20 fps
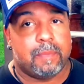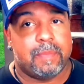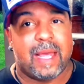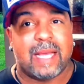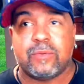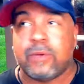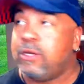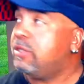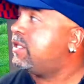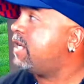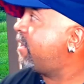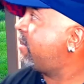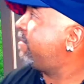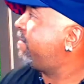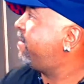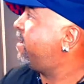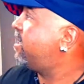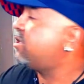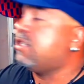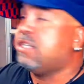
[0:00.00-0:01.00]
That's where you take
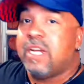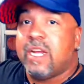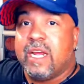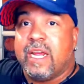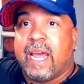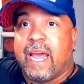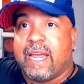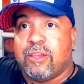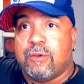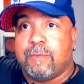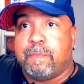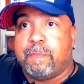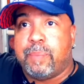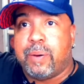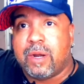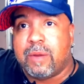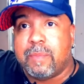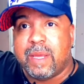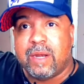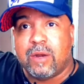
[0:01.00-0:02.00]
your fish and you
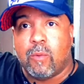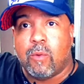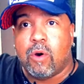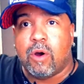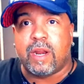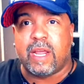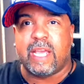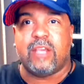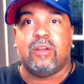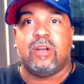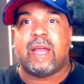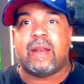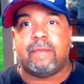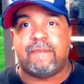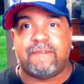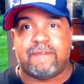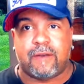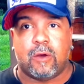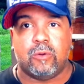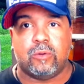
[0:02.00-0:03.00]
put them in the water and you let
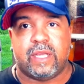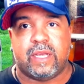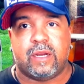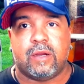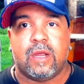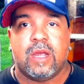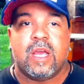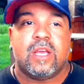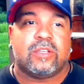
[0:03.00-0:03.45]
them float there